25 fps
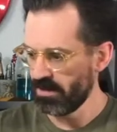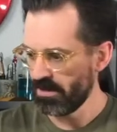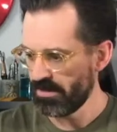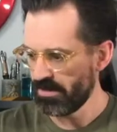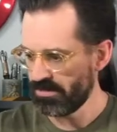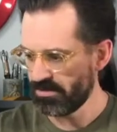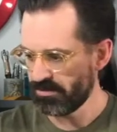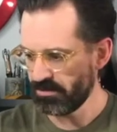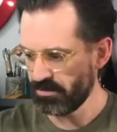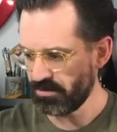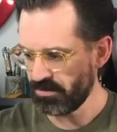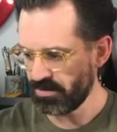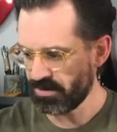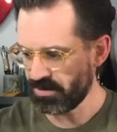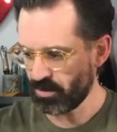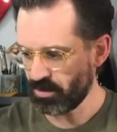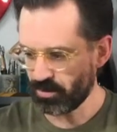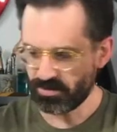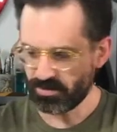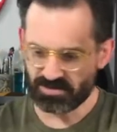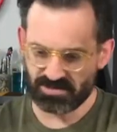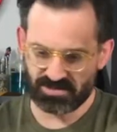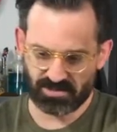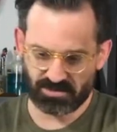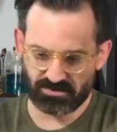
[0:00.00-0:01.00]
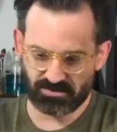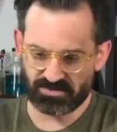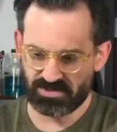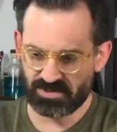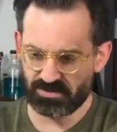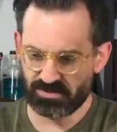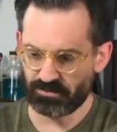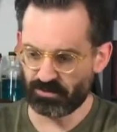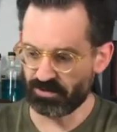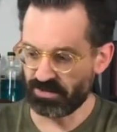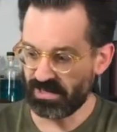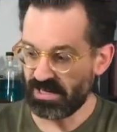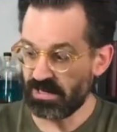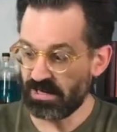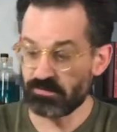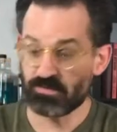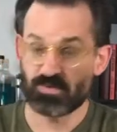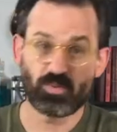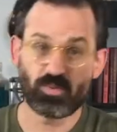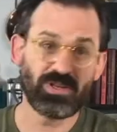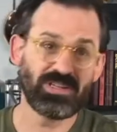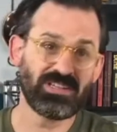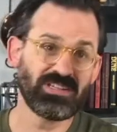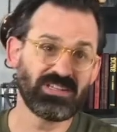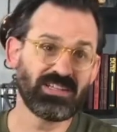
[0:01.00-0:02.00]
Through the course of several games,
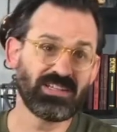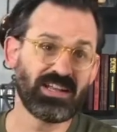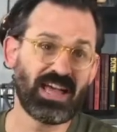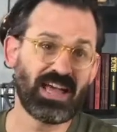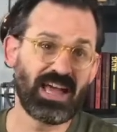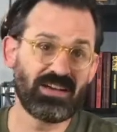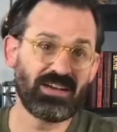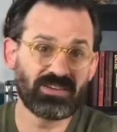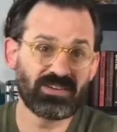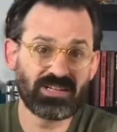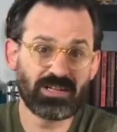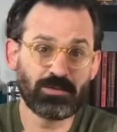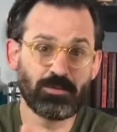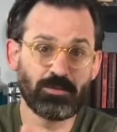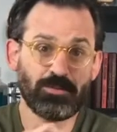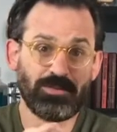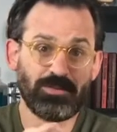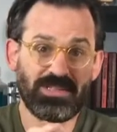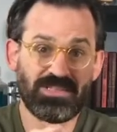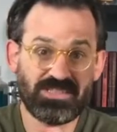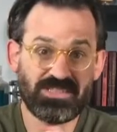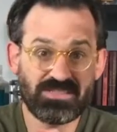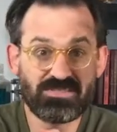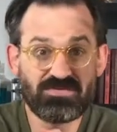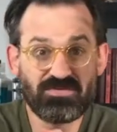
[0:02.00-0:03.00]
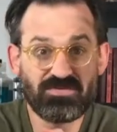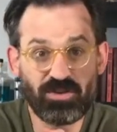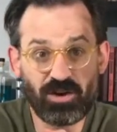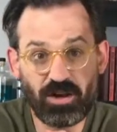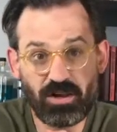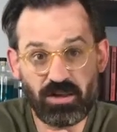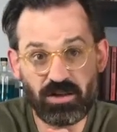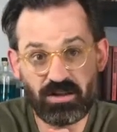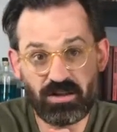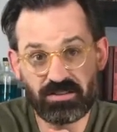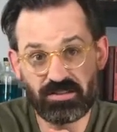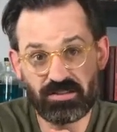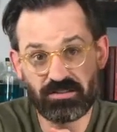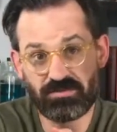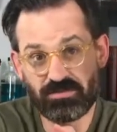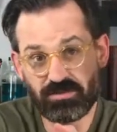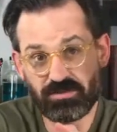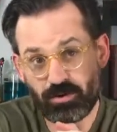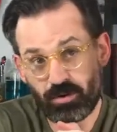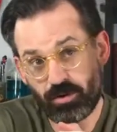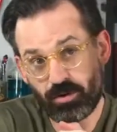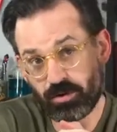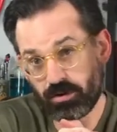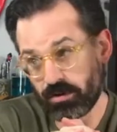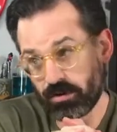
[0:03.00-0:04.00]
we did have a couple pieces fall on the
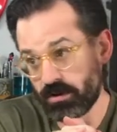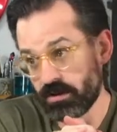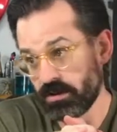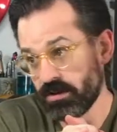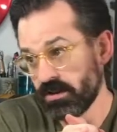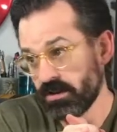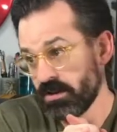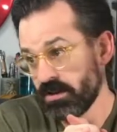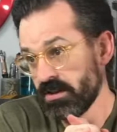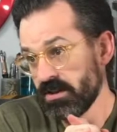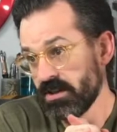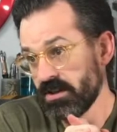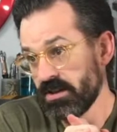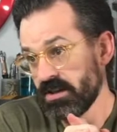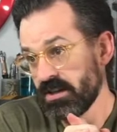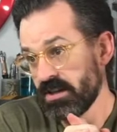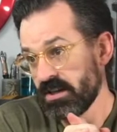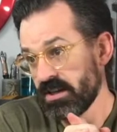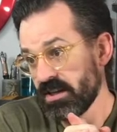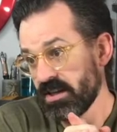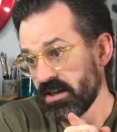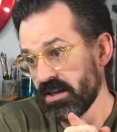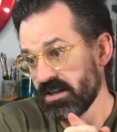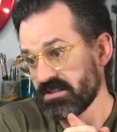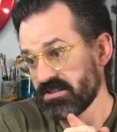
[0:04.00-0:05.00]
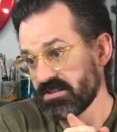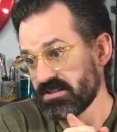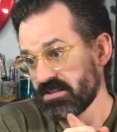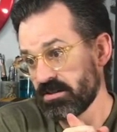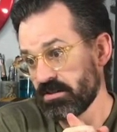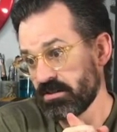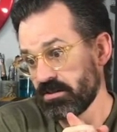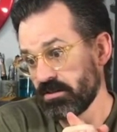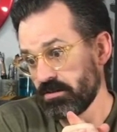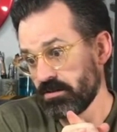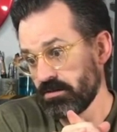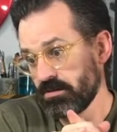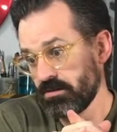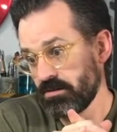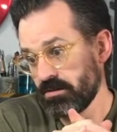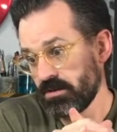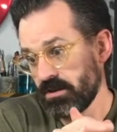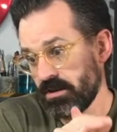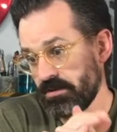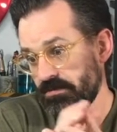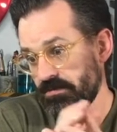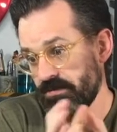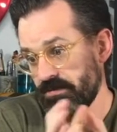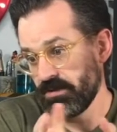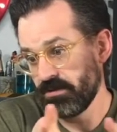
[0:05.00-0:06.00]
floor, and so
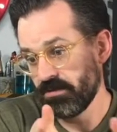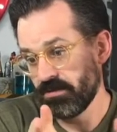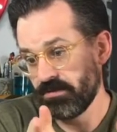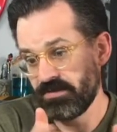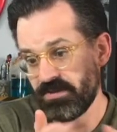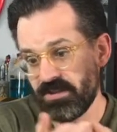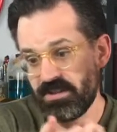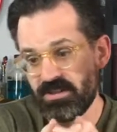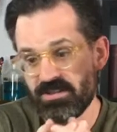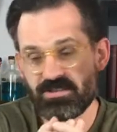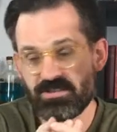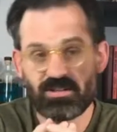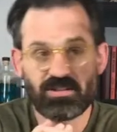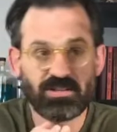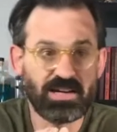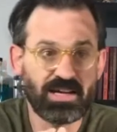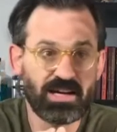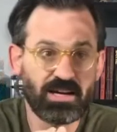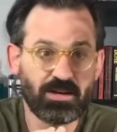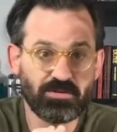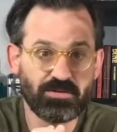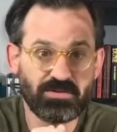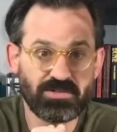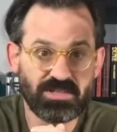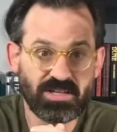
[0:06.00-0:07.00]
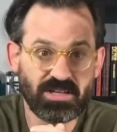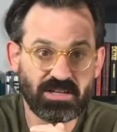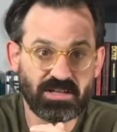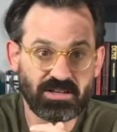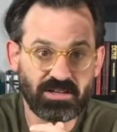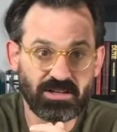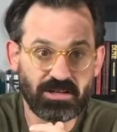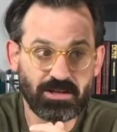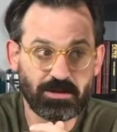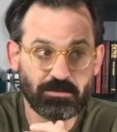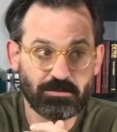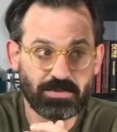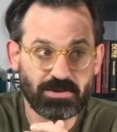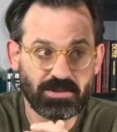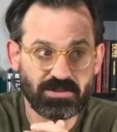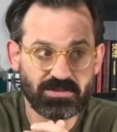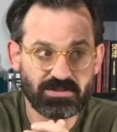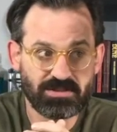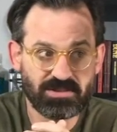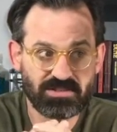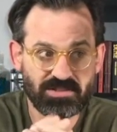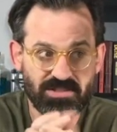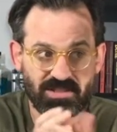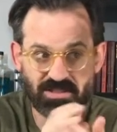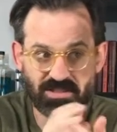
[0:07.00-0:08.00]
a few of these are now dinged up.
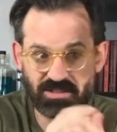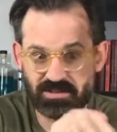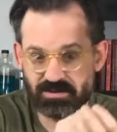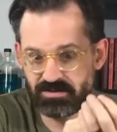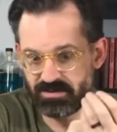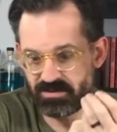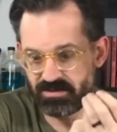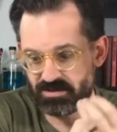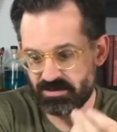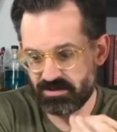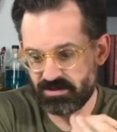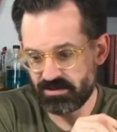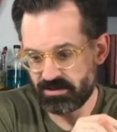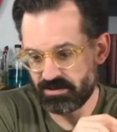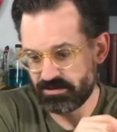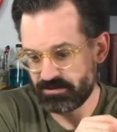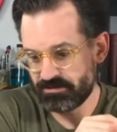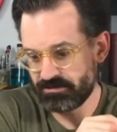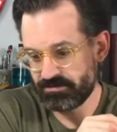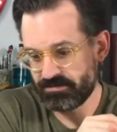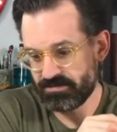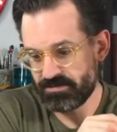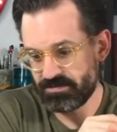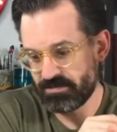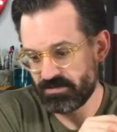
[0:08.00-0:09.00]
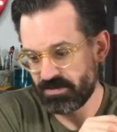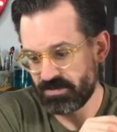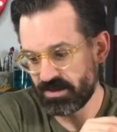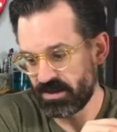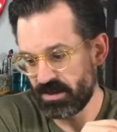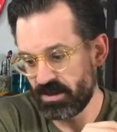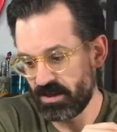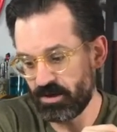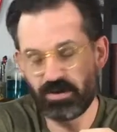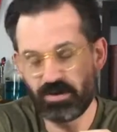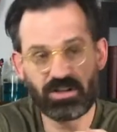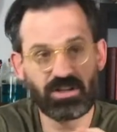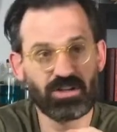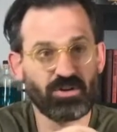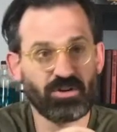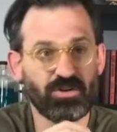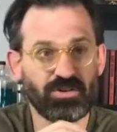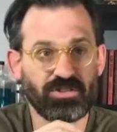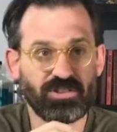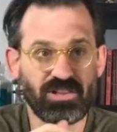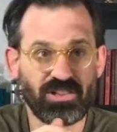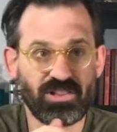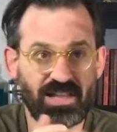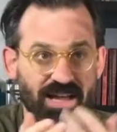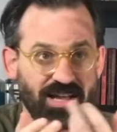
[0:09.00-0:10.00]
Just the the, the coating or
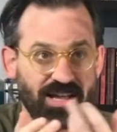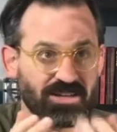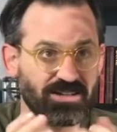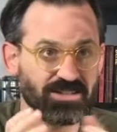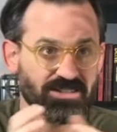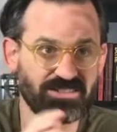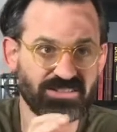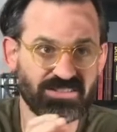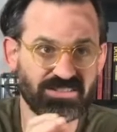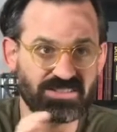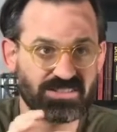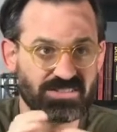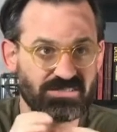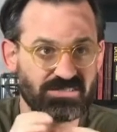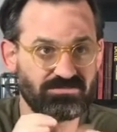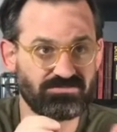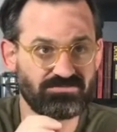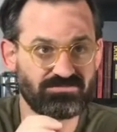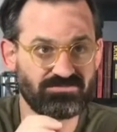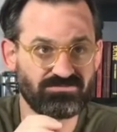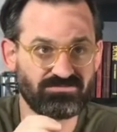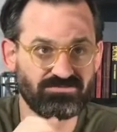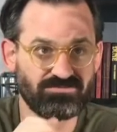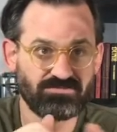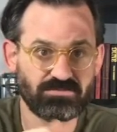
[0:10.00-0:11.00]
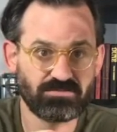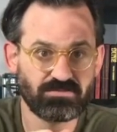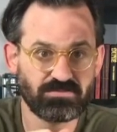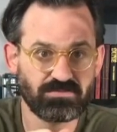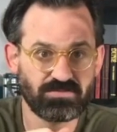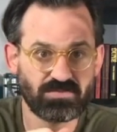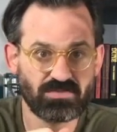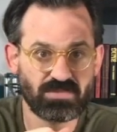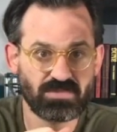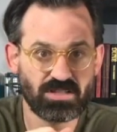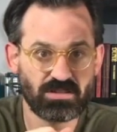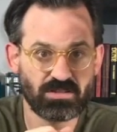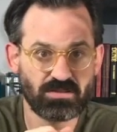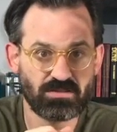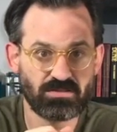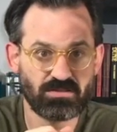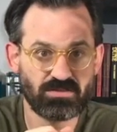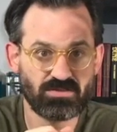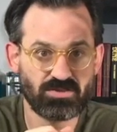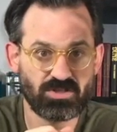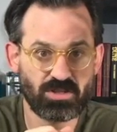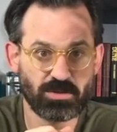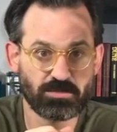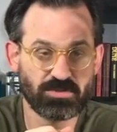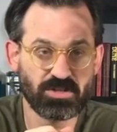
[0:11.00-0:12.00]
the lacquer just
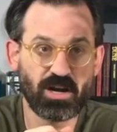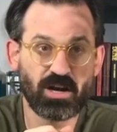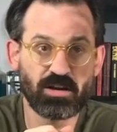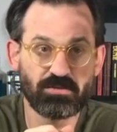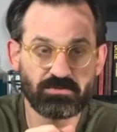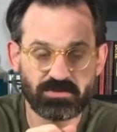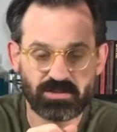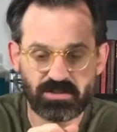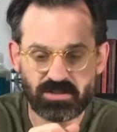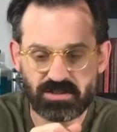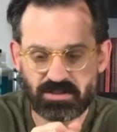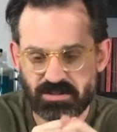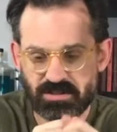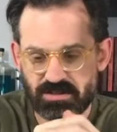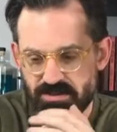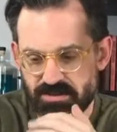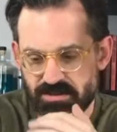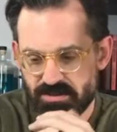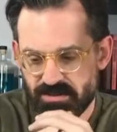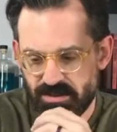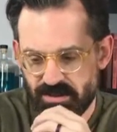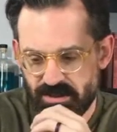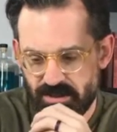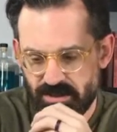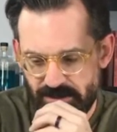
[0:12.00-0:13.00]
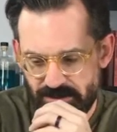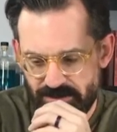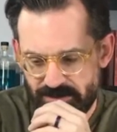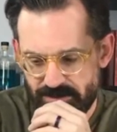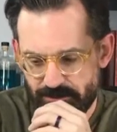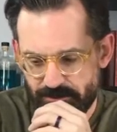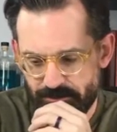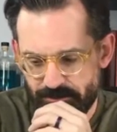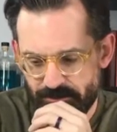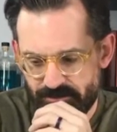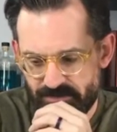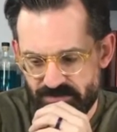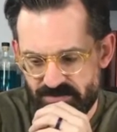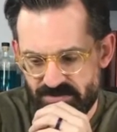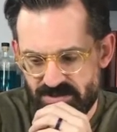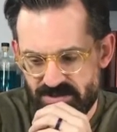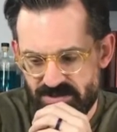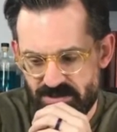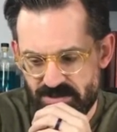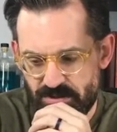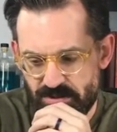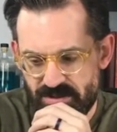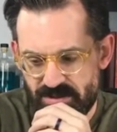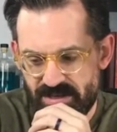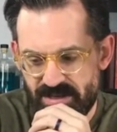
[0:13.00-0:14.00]
chips off. Um,
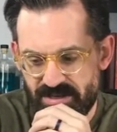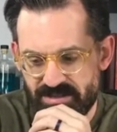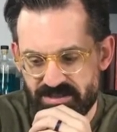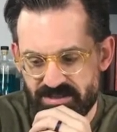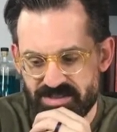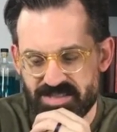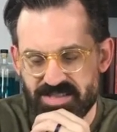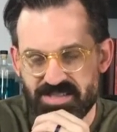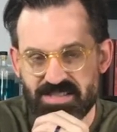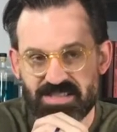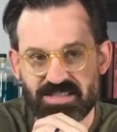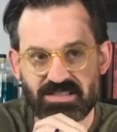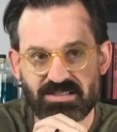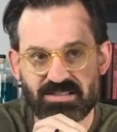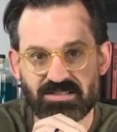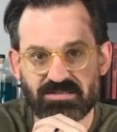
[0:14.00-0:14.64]
so that is